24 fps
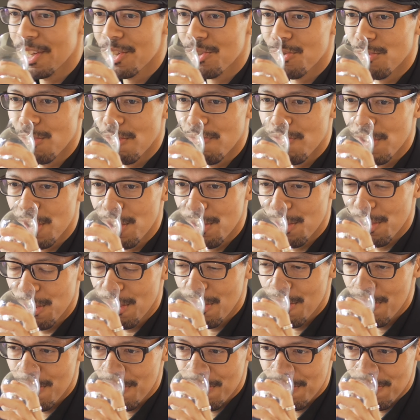this review.
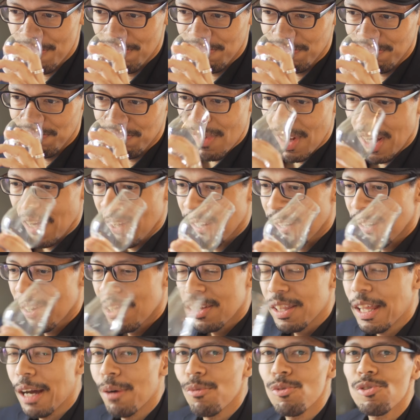
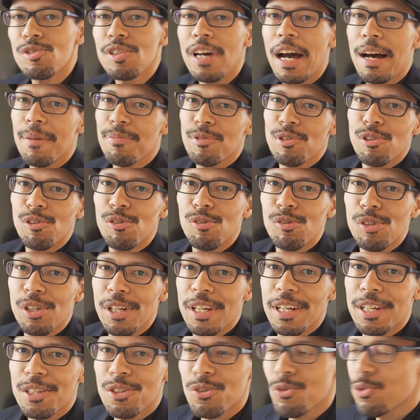That was
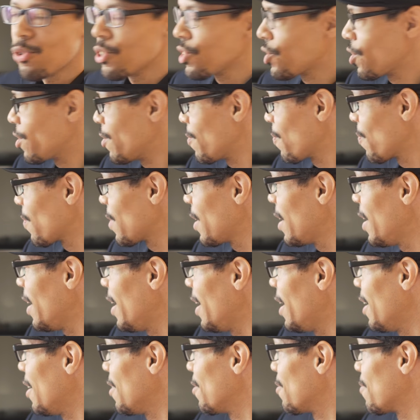absolutely exquisite,
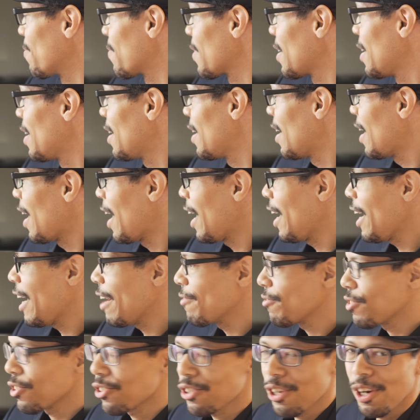and I
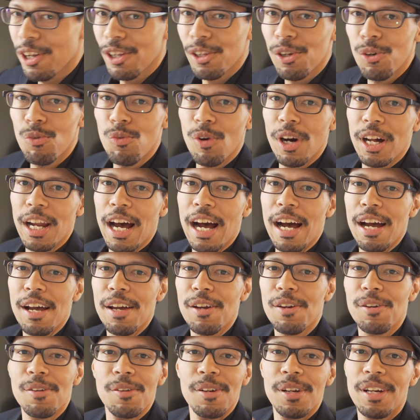have to tell you what,
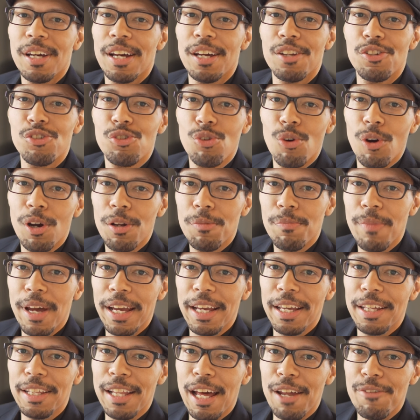I enjoyed
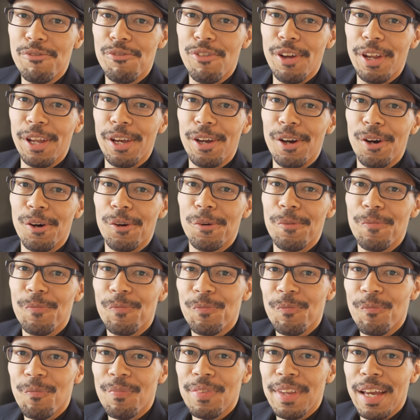making that video.
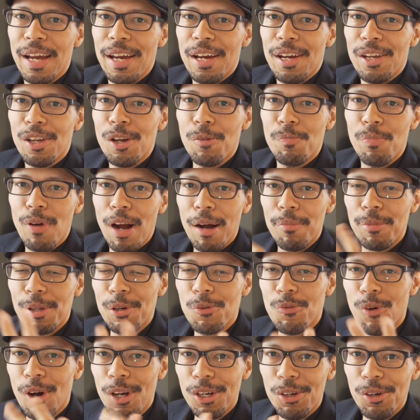You're
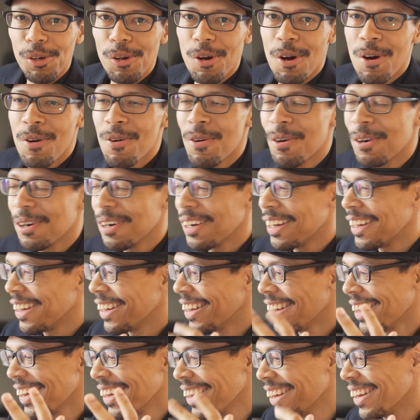probably wondering,
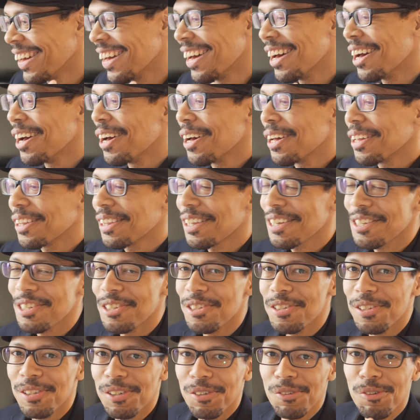
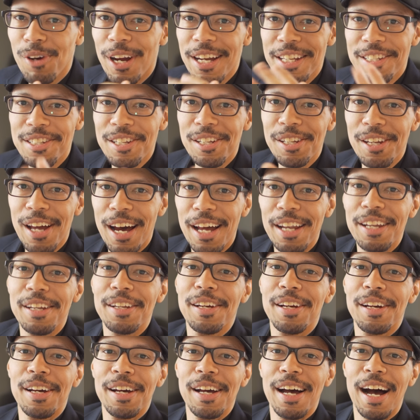this crazy nut,
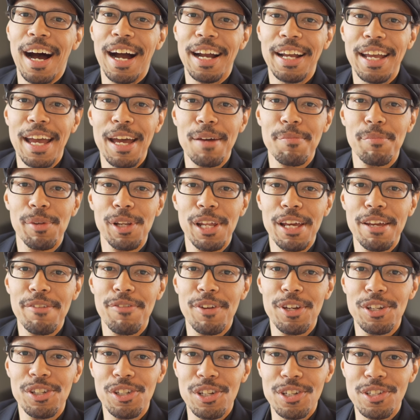I can't
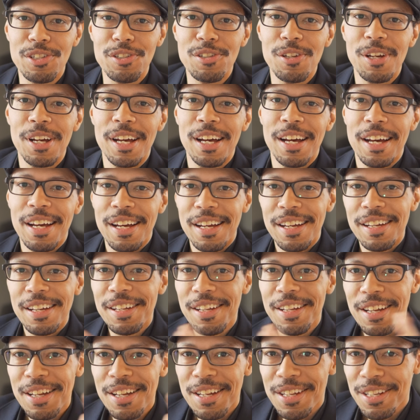believe he just
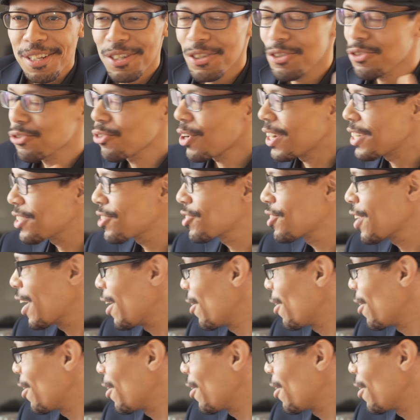stretched